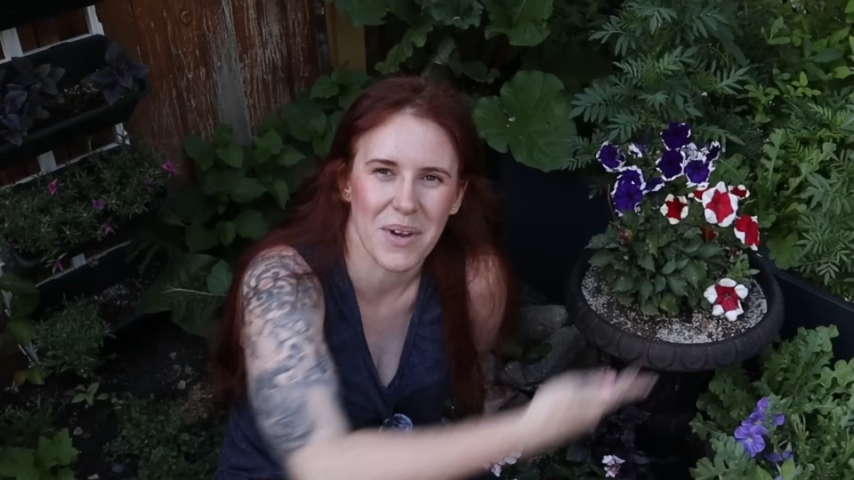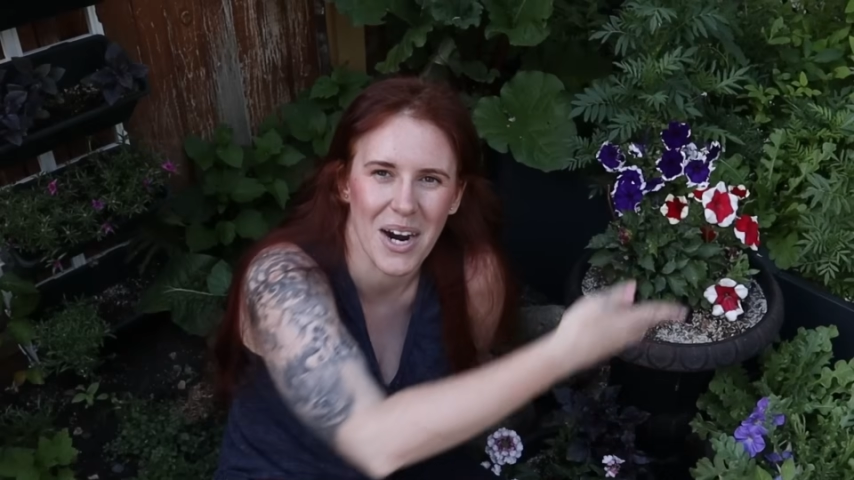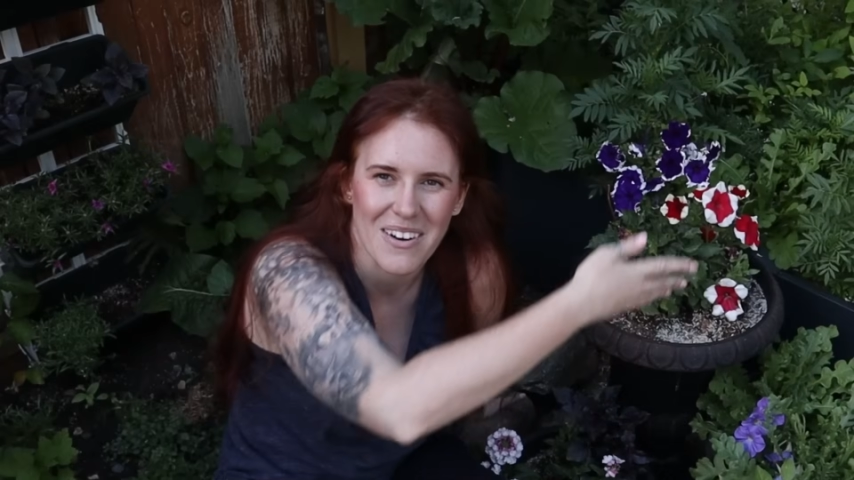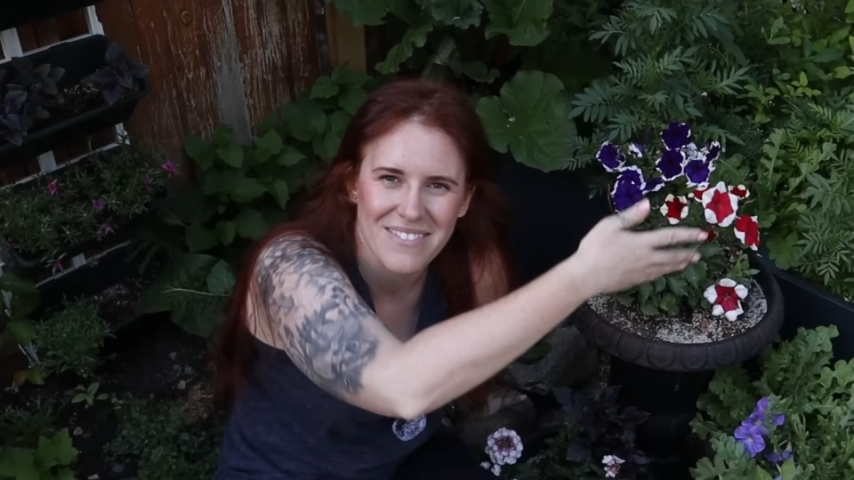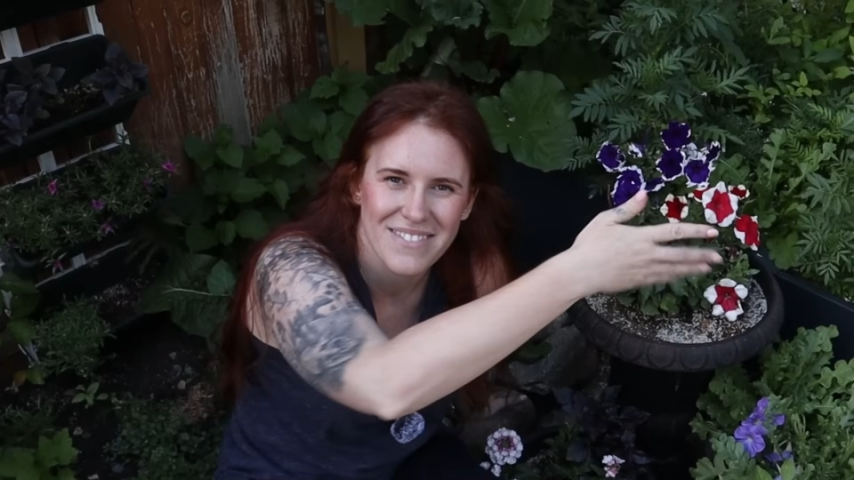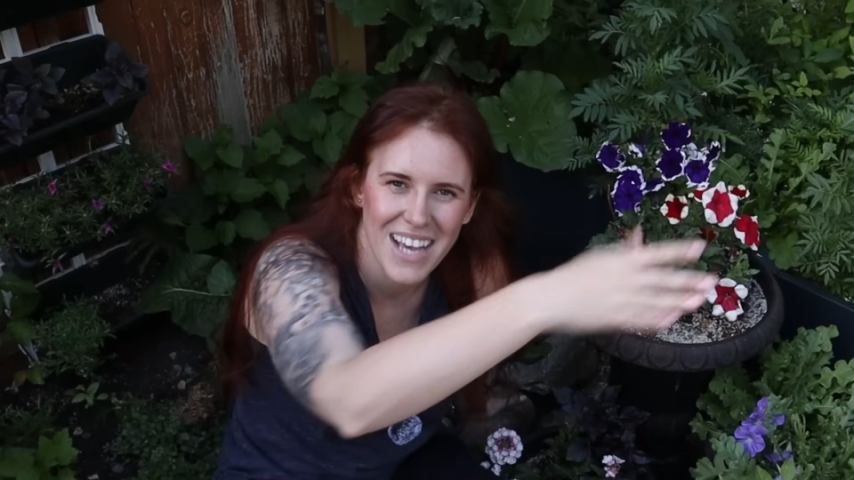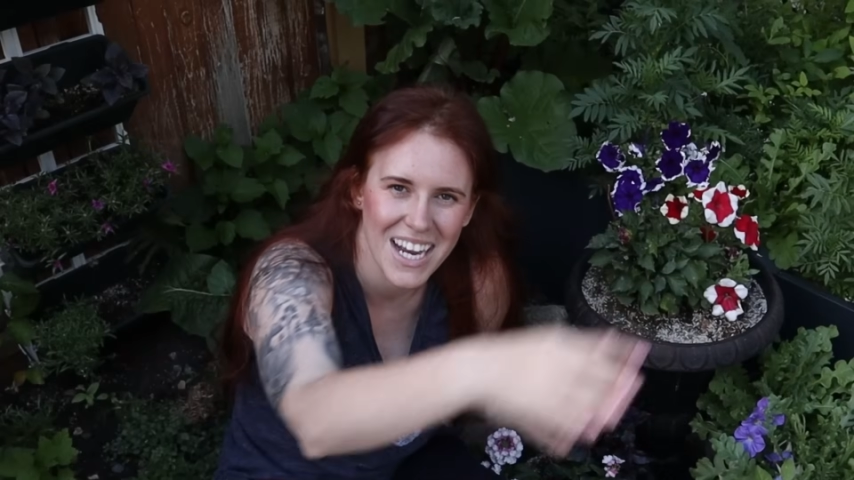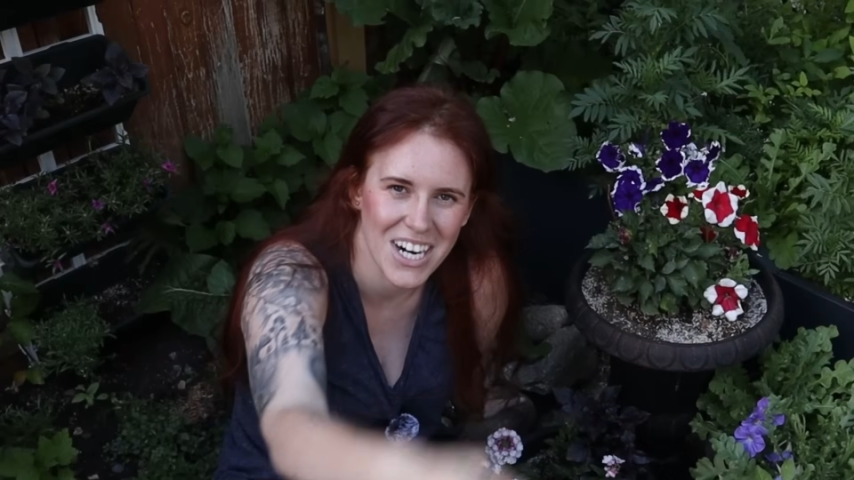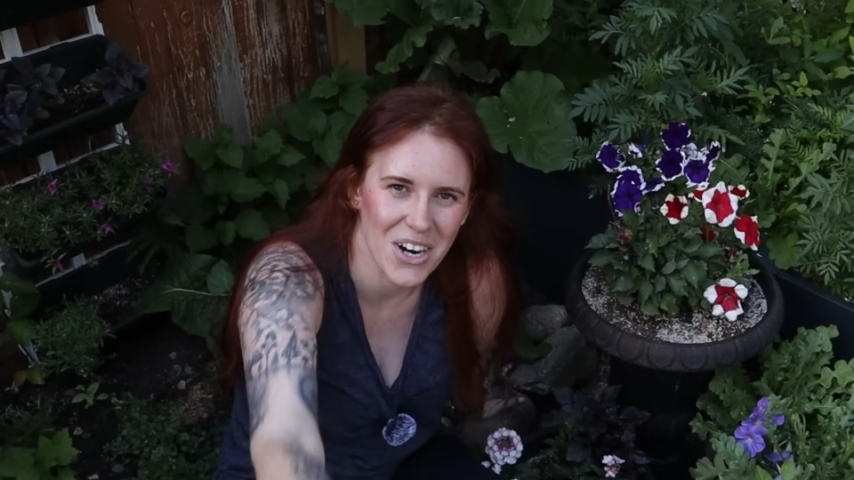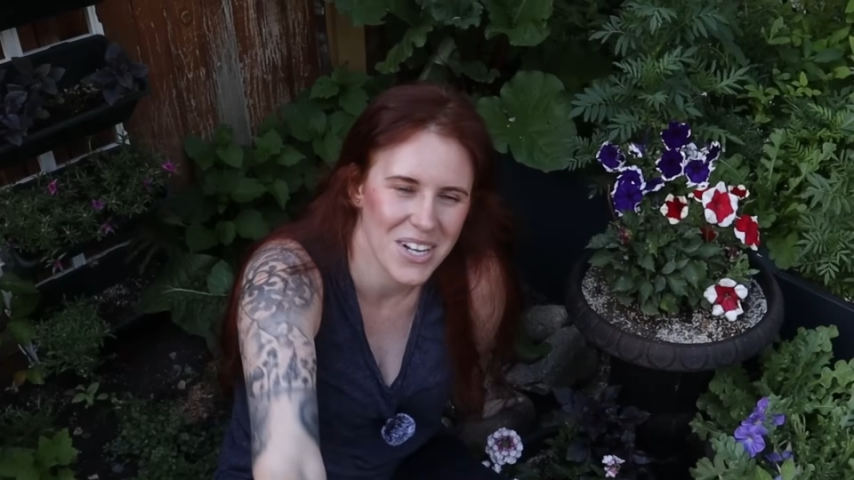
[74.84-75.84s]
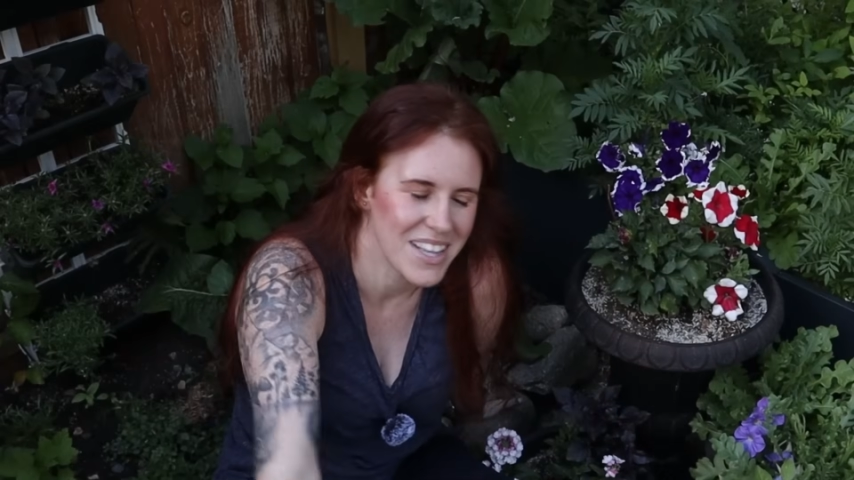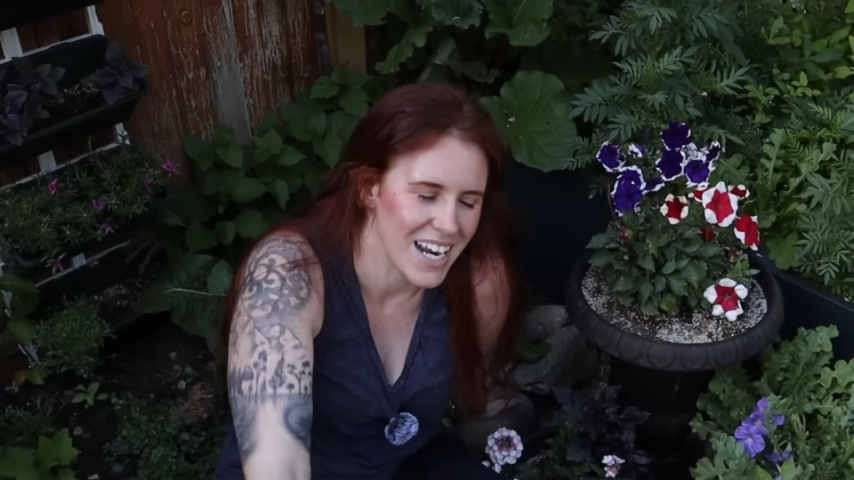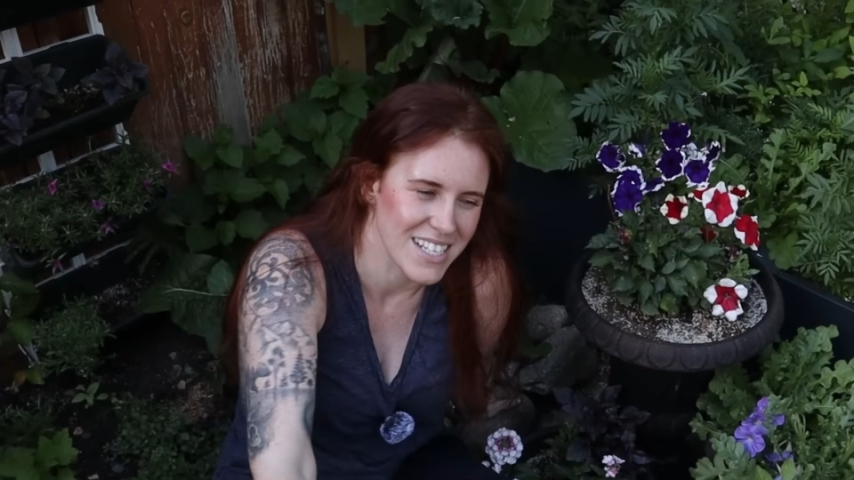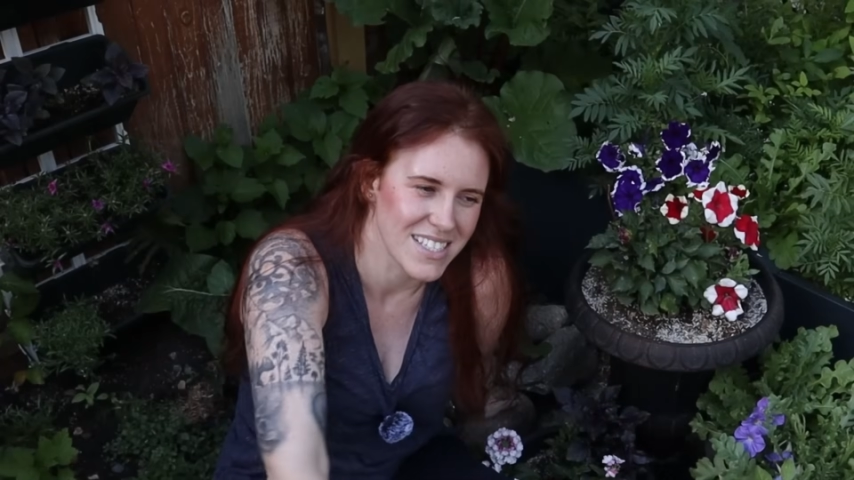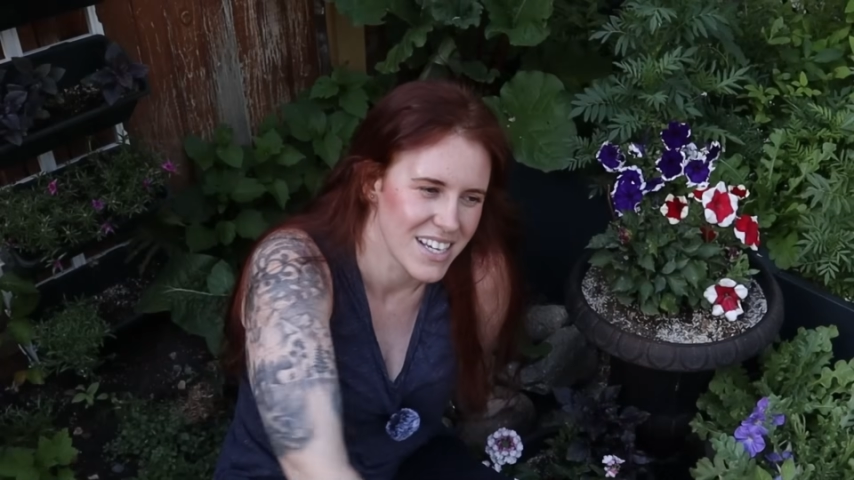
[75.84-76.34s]
we are. A garden
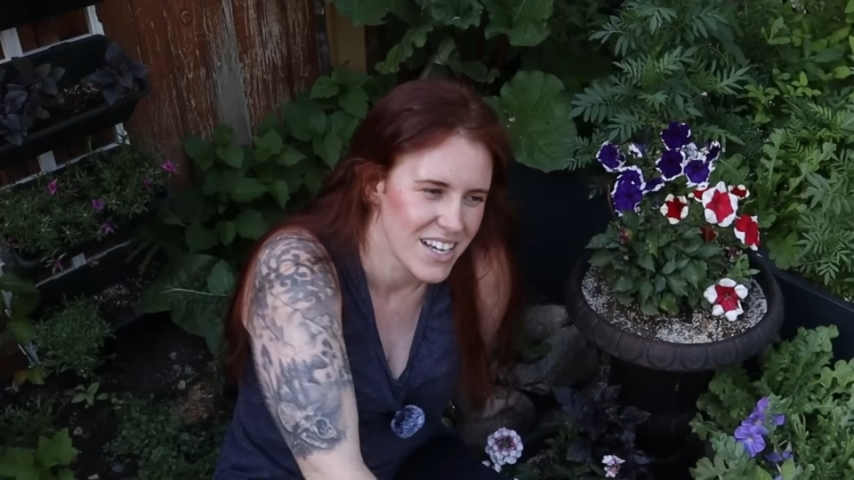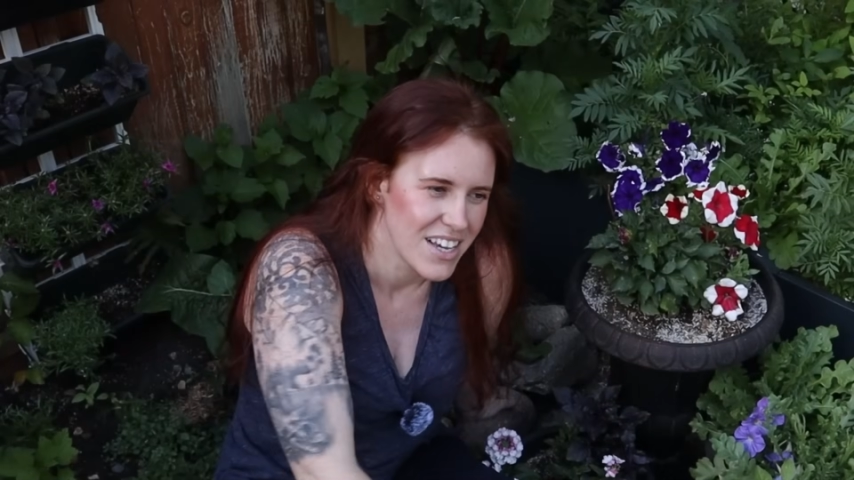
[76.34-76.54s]
that is